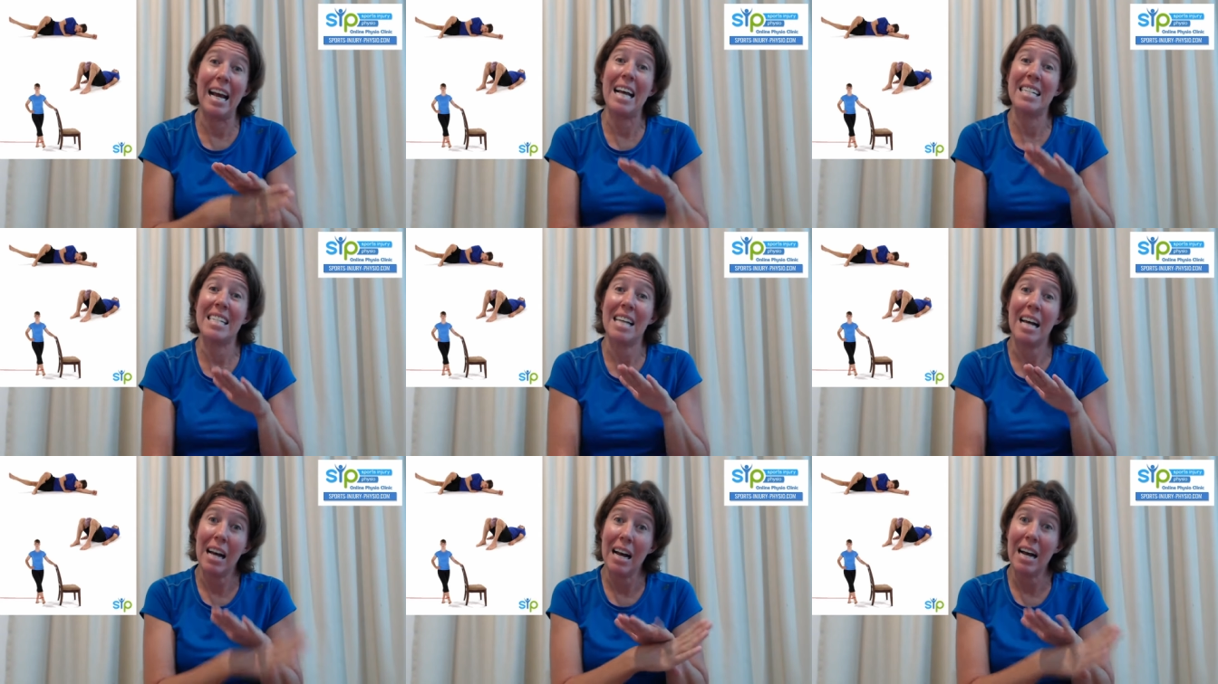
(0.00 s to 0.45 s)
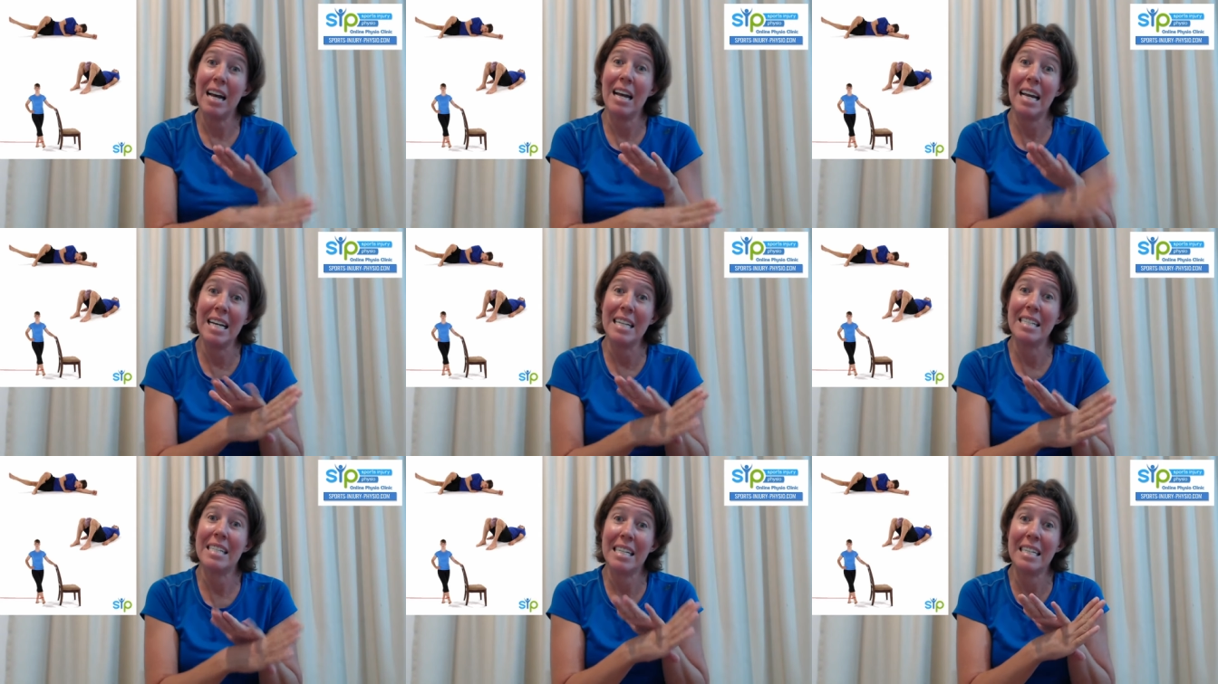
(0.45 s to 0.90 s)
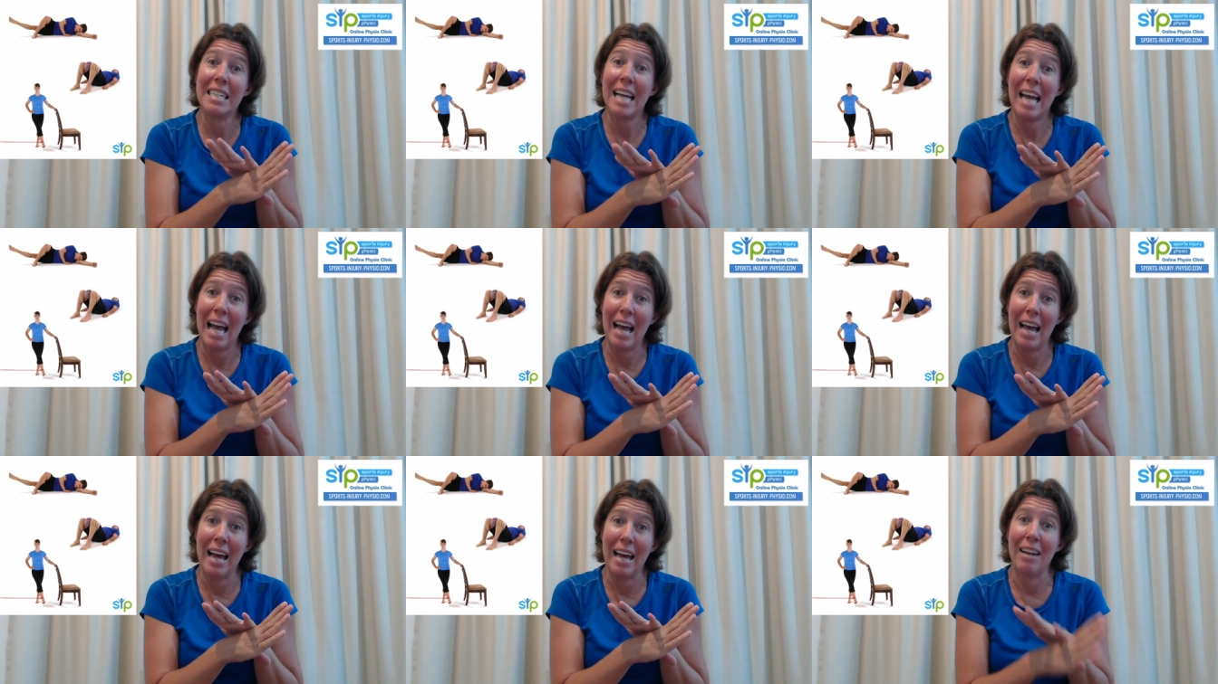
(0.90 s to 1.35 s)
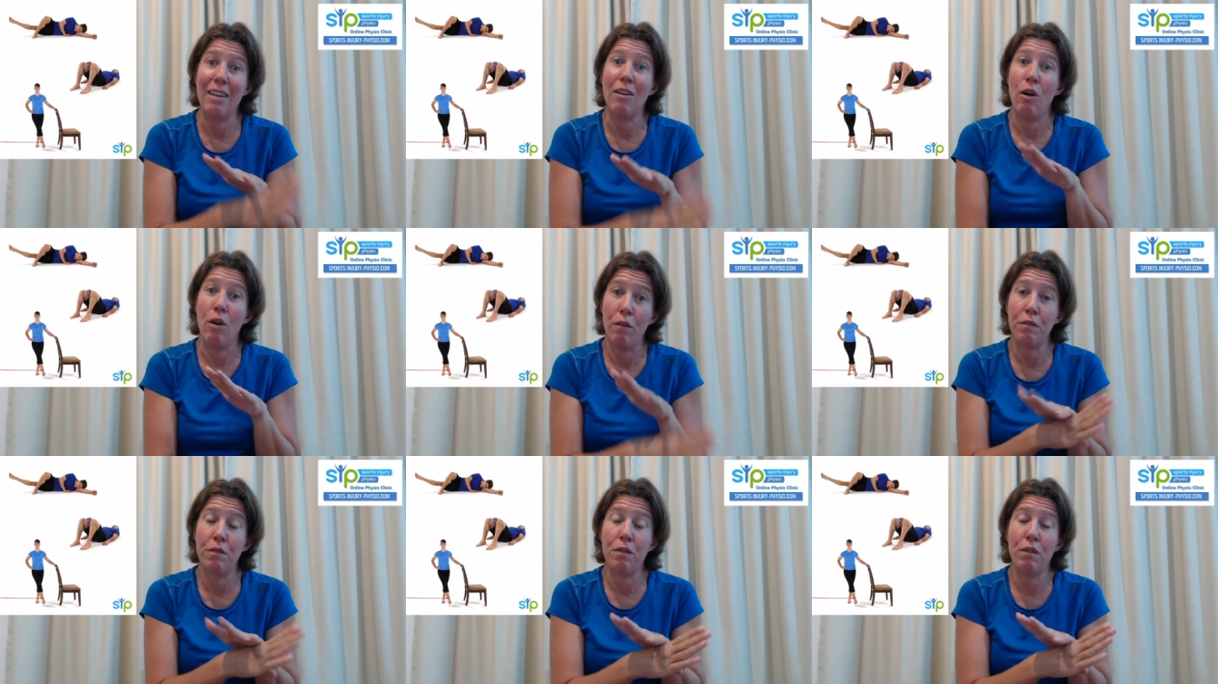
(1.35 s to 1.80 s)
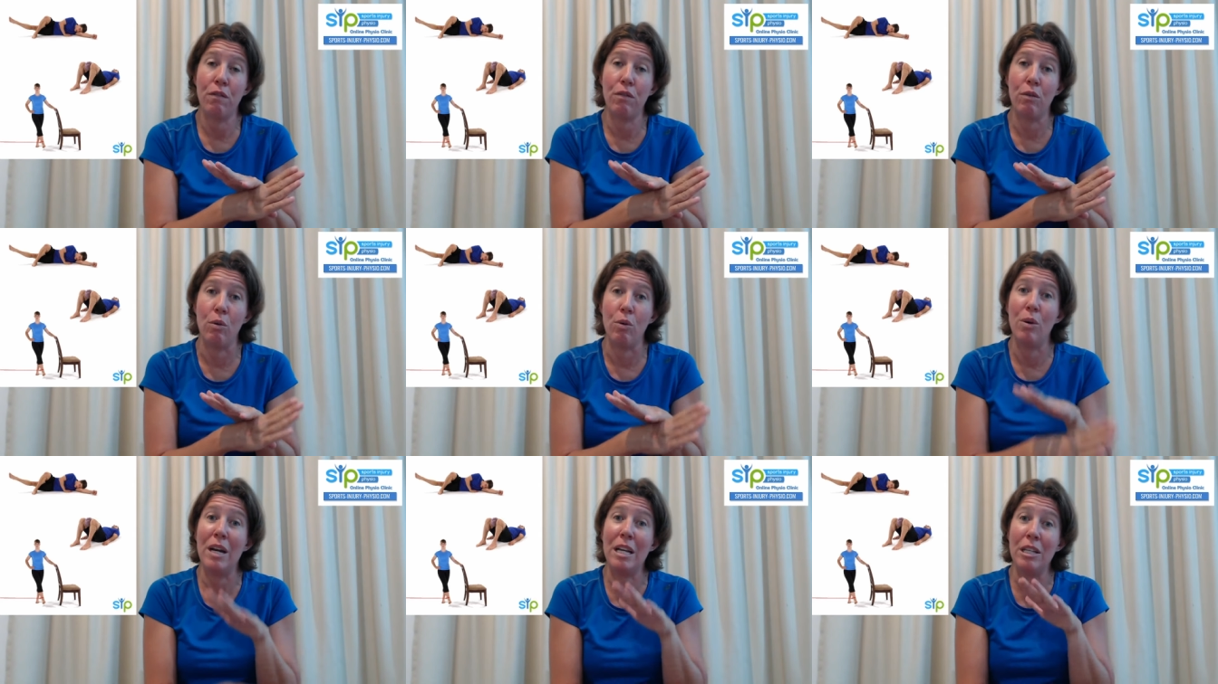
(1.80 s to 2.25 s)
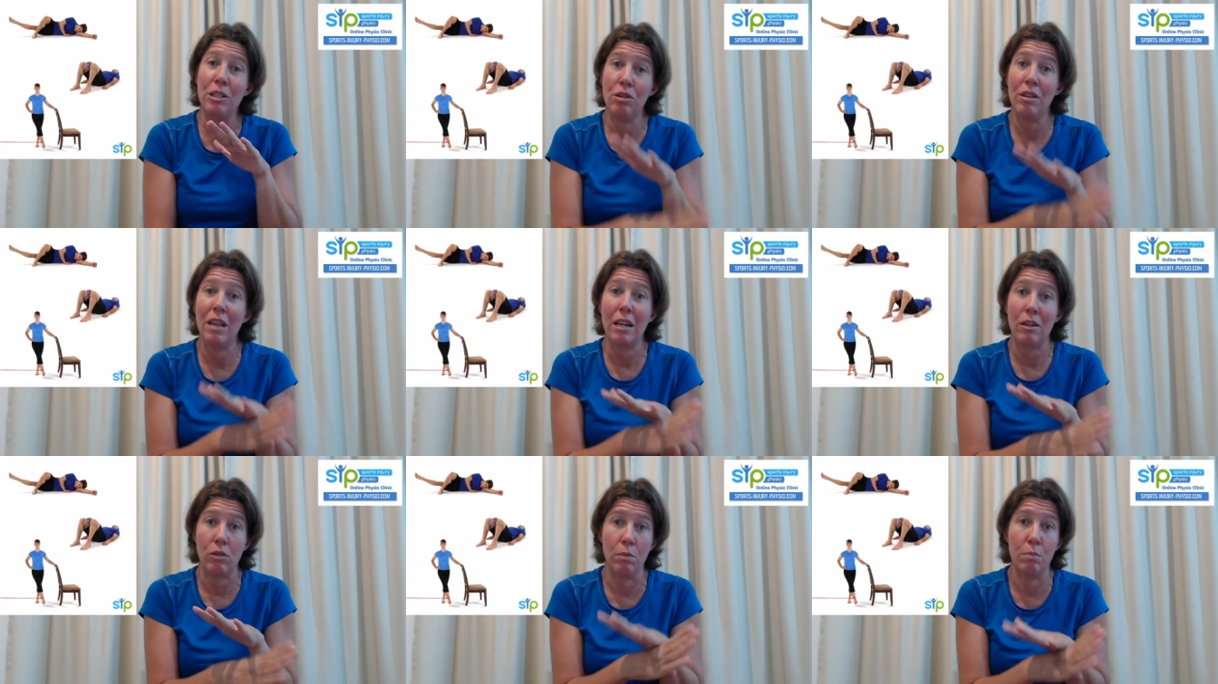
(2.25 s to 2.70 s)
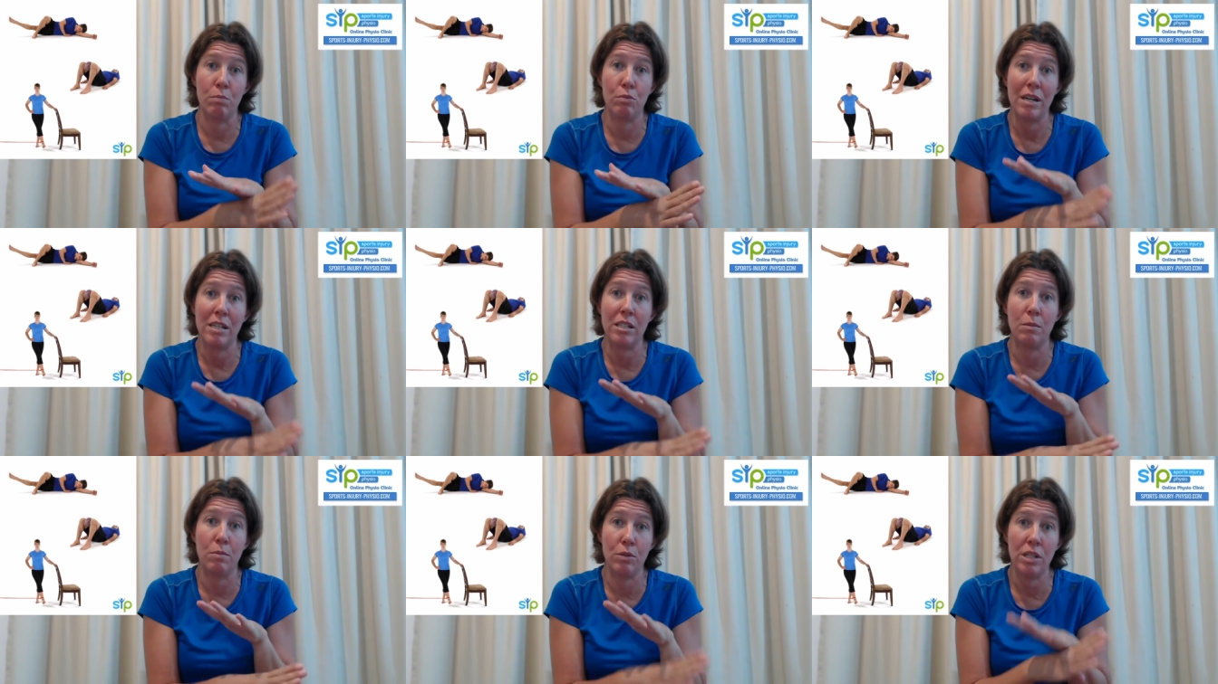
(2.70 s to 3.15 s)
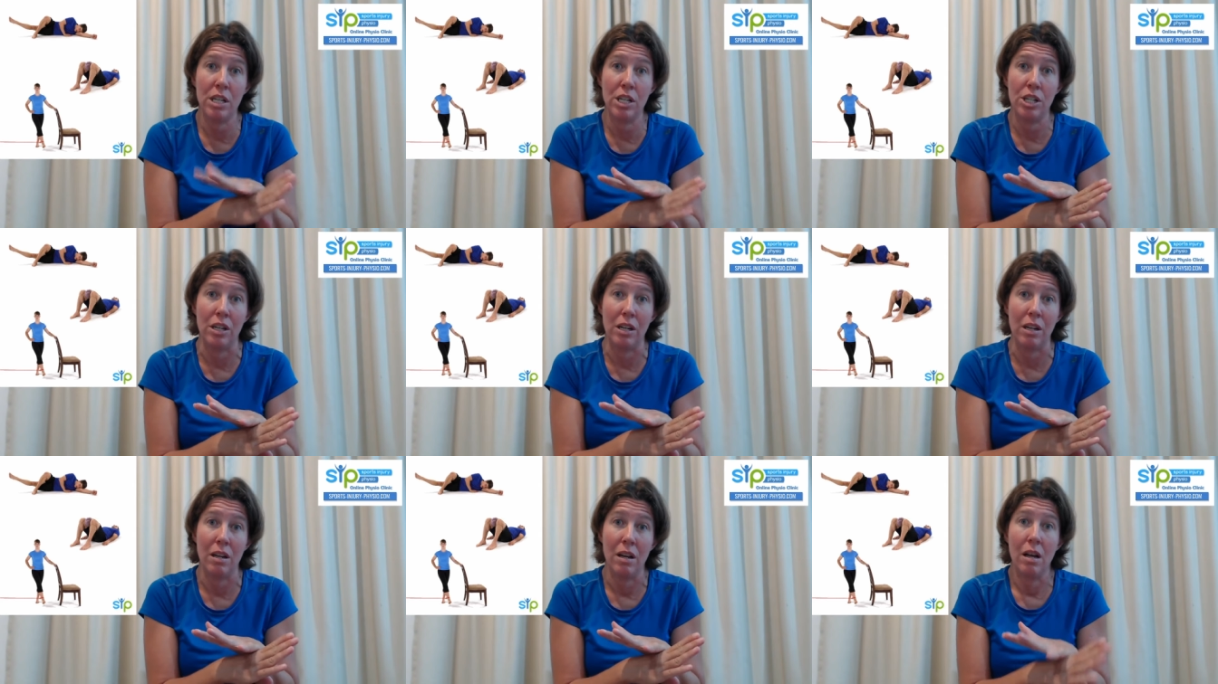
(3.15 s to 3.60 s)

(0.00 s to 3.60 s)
as high as it can off the floor into that compressed position.